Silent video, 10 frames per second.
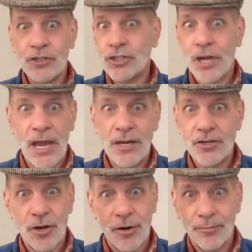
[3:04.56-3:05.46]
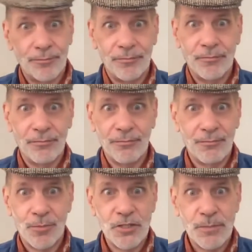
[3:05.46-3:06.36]
just change your
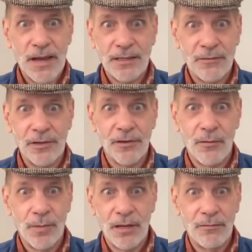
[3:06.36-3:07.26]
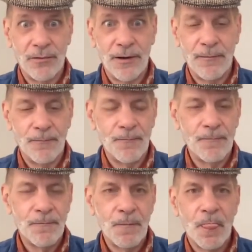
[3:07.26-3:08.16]
perspective a little bit, right?
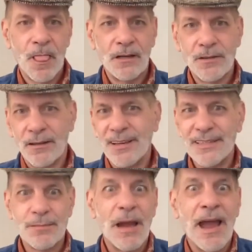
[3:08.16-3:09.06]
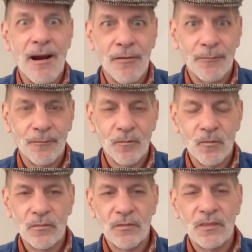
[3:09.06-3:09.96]
Get some air.
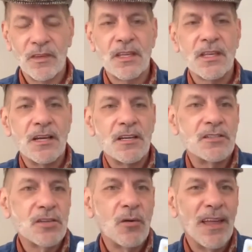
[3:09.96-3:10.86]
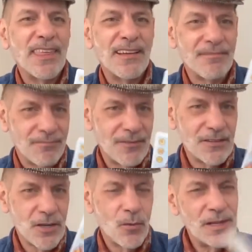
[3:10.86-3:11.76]
So I think,
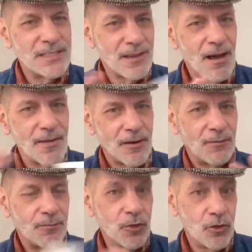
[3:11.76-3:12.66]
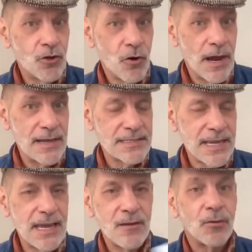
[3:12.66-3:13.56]
so it's either you're
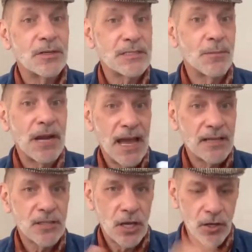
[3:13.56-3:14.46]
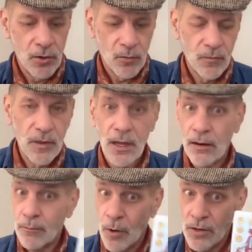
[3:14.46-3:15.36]
asking or somebody asking you,
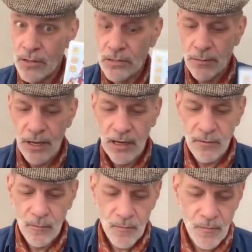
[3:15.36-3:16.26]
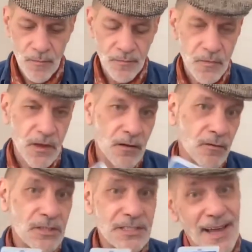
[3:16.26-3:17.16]
and participate,
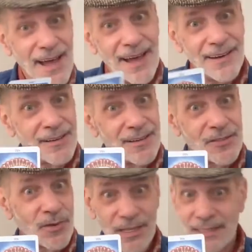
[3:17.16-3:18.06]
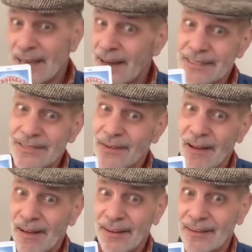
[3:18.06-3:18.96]
because that is really
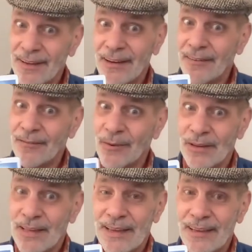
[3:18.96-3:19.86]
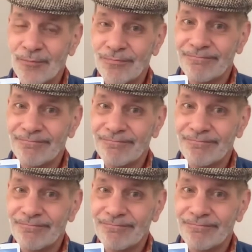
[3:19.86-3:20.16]
satisfying and really,